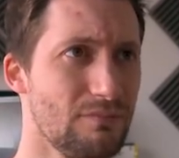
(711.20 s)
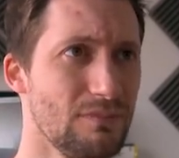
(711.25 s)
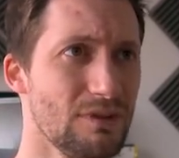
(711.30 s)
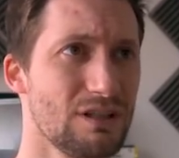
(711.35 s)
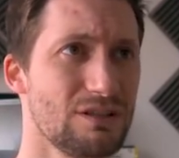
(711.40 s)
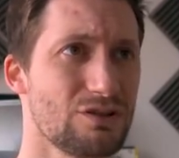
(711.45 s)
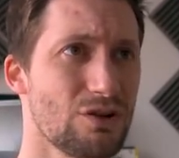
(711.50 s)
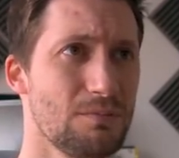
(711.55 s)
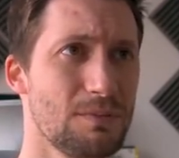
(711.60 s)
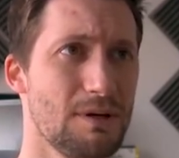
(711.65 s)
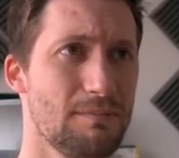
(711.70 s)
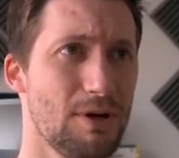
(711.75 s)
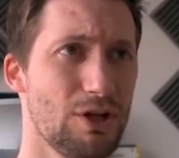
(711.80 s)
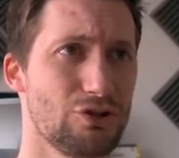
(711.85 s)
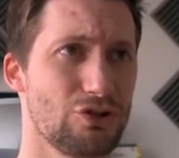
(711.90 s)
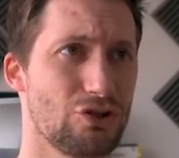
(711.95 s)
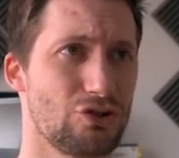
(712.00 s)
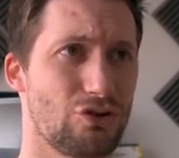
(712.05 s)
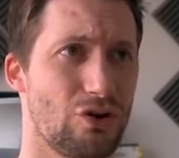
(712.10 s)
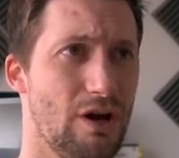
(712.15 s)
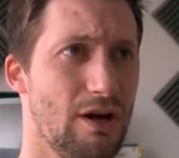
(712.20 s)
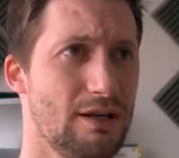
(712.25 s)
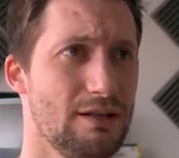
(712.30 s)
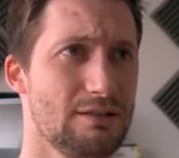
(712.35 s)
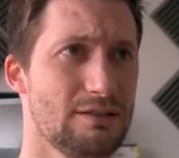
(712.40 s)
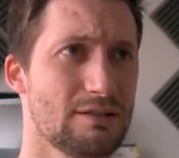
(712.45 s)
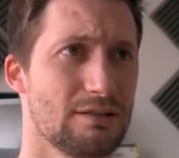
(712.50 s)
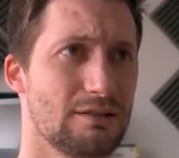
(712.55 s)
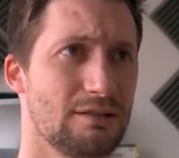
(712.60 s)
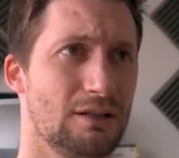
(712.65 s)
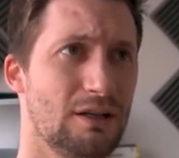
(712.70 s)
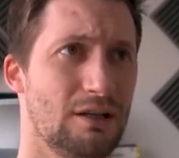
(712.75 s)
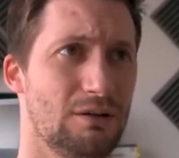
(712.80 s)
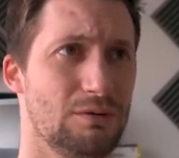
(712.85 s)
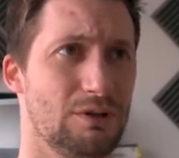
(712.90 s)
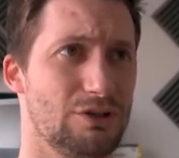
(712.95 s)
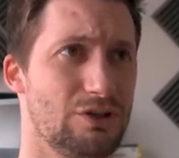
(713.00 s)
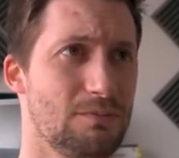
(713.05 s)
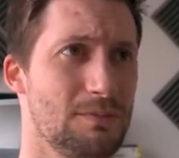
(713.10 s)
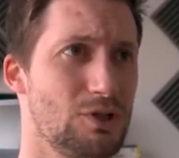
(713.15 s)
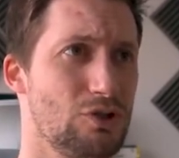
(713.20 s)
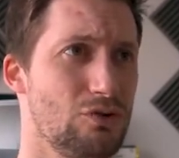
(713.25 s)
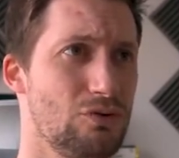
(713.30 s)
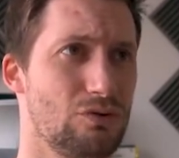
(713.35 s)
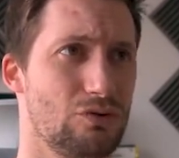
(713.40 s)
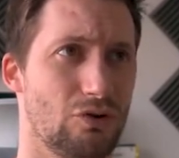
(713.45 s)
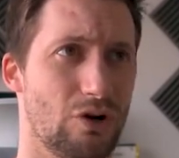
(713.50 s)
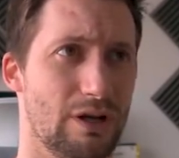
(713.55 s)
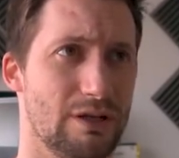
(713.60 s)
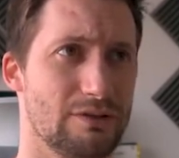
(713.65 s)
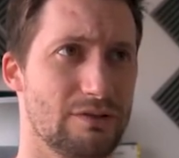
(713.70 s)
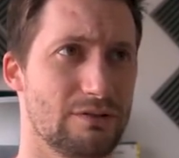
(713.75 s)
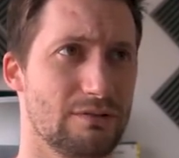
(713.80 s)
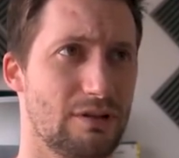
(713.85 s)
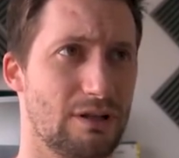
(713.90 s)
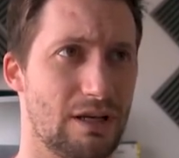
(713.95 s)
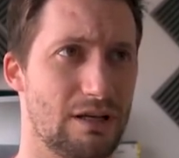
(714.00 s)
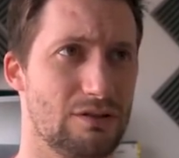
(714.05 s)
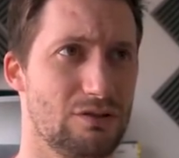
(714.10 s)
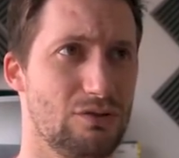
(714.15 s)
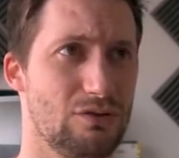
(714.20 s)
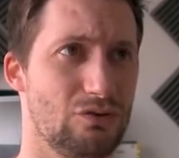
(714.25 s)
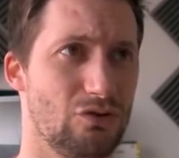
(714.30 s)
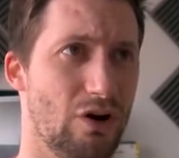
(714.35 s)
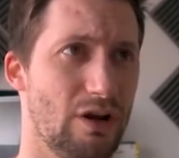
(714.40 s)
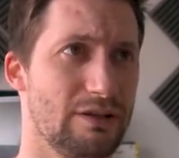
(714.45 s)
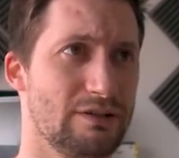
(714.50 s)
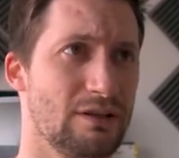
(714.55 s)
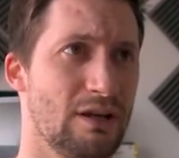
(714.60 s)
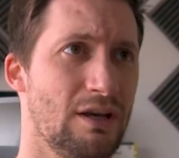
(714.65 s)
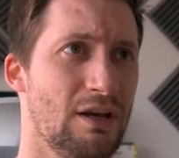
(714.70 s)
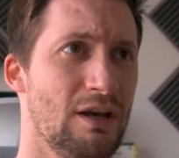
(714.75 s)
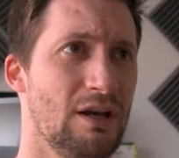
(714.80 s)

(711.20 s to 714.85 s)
It took me a bunch of tries. Well, it took me 2 tries. Okay, 2 tries.